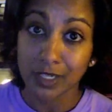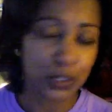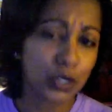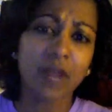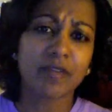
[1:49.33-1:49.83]

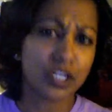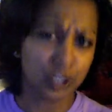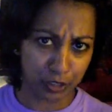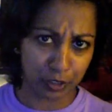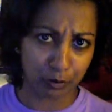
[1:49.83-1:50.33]
So you don't have an
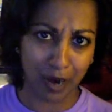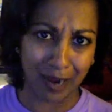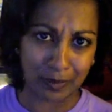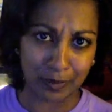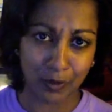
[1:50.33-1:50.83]
engineering
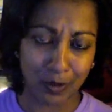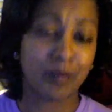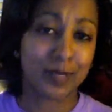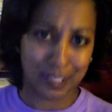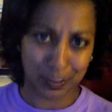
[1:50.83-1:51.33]
problem, you have a
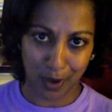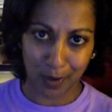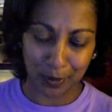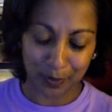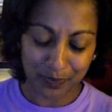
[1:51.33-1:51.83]
business problem.